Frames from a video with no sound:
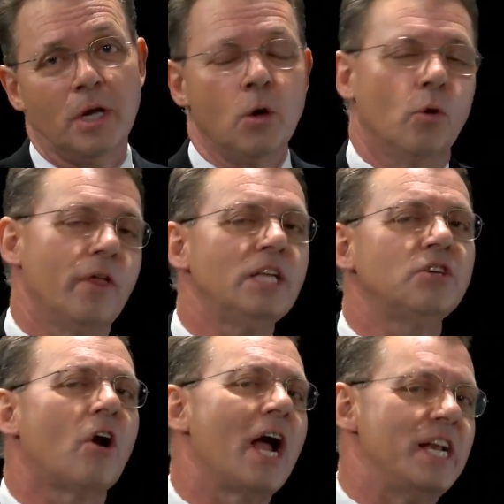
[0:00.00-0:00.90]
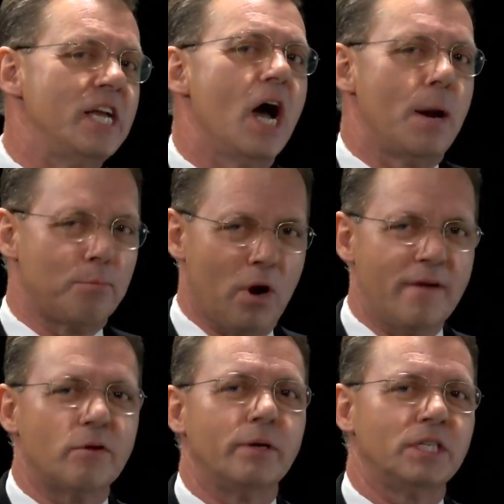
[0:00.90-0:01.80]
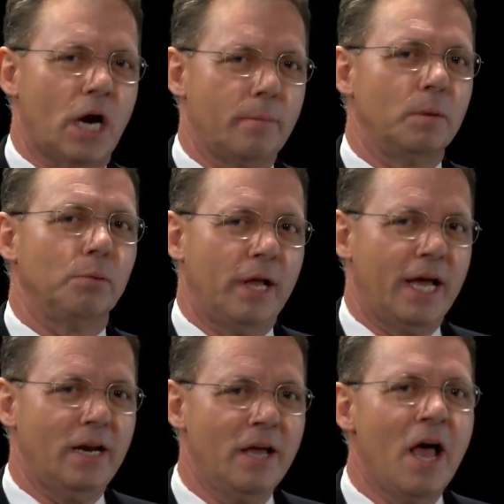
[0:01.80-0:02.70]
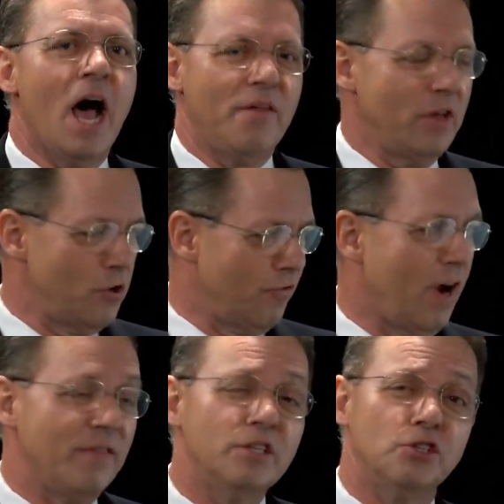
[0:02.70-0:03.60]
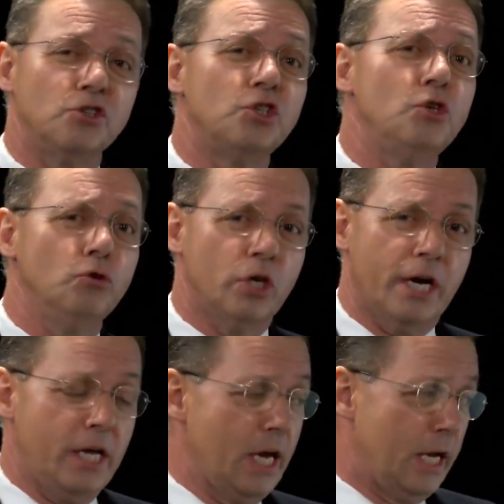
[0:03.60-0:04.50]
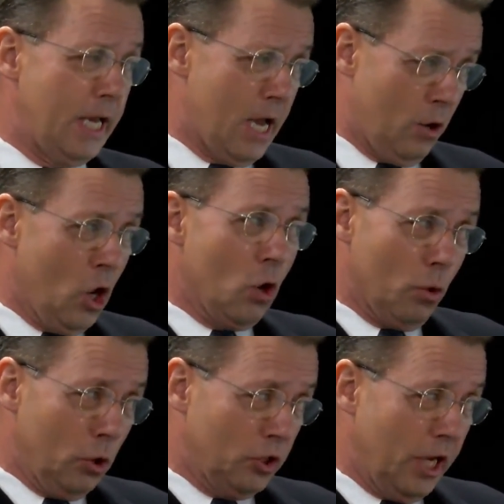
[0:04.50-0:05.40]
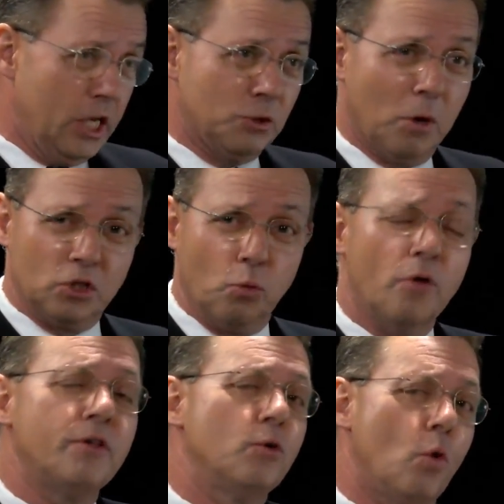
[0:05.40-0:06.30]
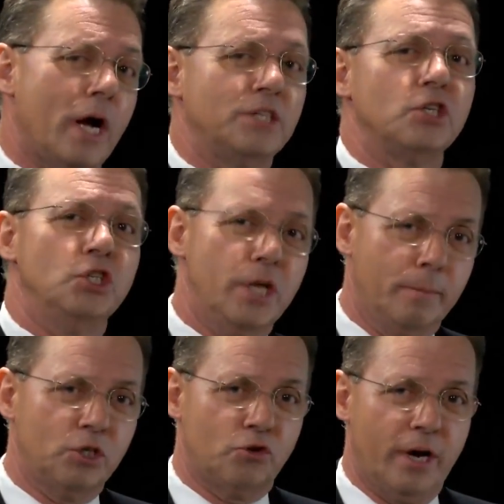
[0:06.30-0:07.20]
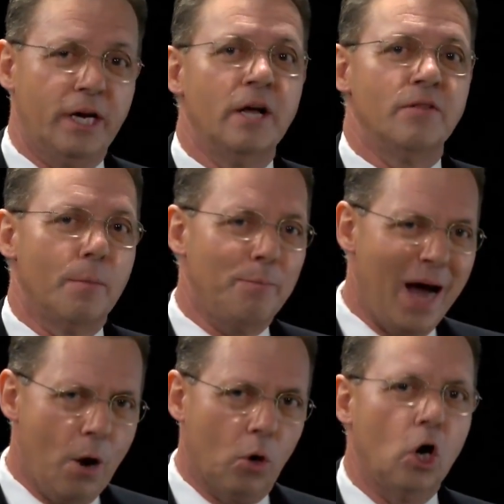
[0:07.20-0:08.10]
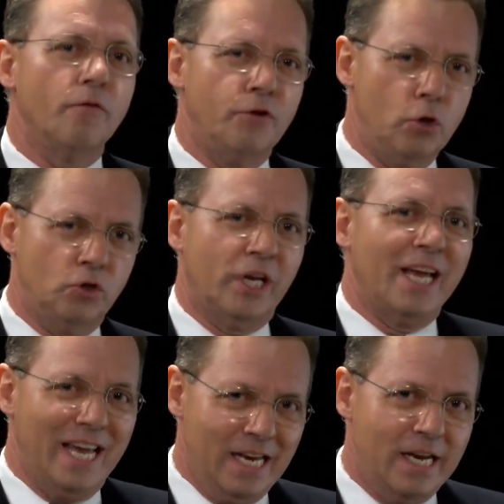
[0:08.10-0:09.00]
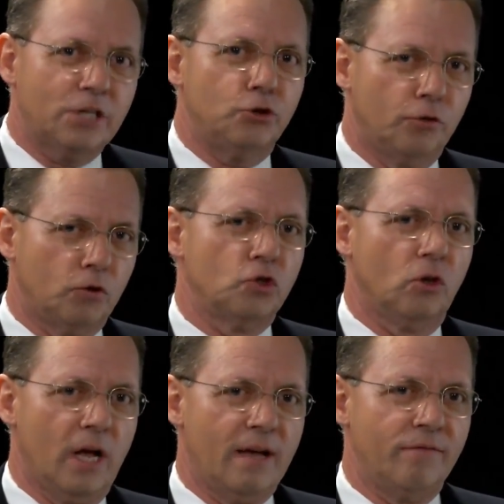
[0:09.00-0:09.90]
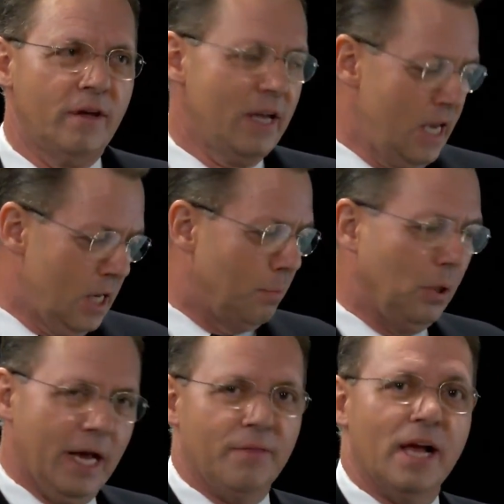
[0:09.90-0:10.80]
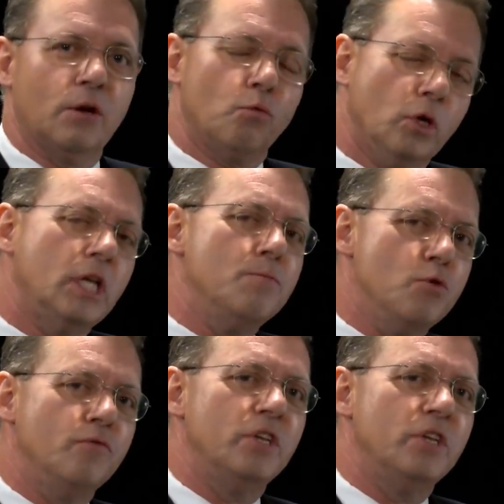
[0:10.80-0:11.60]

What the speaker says: Well, that's our idea on private retirement plan. I think you'll find this is a huge idea. And again, we're using Innsmark's Wealthy and Wise to demonstrate the power of using Index Universal Life in a plan that can really move the